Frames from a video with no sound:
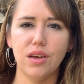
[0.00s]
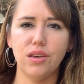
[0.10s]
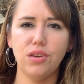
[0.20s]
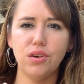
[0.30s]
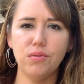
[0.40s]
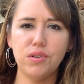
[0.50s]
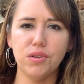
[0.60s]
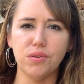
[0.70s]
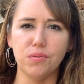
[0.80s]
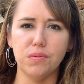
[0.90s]
You
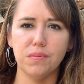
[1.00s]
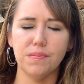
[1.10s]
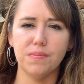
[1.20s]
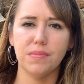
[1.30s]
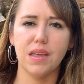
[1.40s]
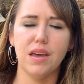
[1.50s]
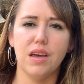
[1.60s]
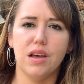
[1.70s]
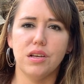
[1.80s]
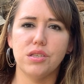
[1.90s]
do.
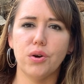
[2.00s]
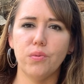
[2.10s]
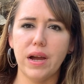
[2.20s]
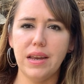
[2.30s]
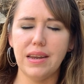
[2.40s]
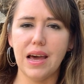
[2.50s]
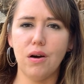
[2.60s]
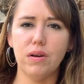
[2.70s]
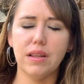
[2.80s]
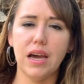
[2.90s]
So, right
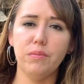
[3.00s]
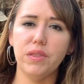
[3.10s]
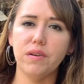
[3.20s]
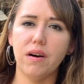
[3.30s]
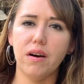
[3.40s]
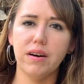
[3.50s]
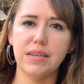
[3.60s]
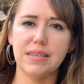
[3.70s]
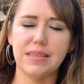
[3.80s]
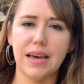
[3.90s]
now, align with your heart
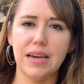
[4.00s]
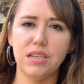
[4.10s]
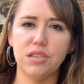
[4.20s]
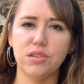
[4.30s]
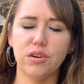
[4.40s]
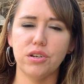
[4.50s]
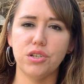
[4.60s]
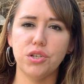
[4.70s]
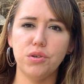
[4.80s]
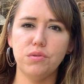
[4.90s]
and decide to start
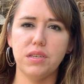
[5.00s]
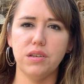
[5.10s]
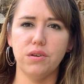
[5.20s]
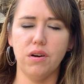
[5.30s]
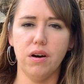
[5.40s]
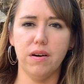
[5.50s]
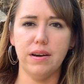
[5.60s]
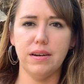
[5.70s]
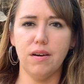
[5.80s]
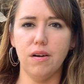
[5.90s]
choosing your
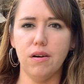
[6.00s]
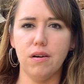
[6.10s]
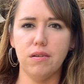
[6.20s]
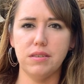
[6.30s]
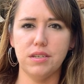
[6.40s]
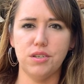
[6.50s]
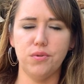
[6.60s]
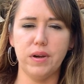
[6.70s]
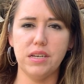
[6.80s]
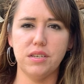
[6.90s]
heart in all
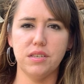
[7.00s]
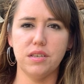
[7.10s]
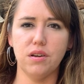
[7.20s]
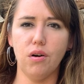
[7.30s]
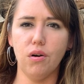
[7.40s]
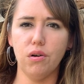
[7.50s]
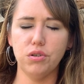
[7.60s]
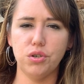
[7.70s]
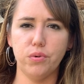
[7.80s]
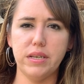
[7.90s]
situations and all
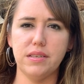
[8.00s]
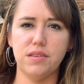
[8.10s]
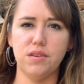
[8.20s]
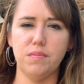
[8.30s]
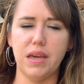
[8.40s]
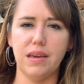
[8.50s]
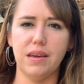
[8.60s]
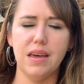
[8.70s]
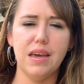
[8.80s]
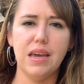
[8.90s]
choices you
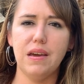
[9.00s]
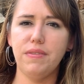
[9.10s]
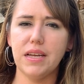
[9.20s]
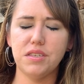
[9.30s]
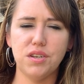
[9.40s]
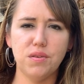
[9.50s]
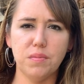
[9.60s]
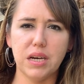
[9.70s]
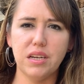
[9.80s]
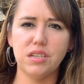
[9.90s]
make. If that's too
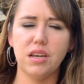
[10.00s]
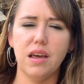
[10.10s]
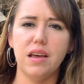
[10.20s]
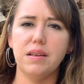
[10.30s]
much,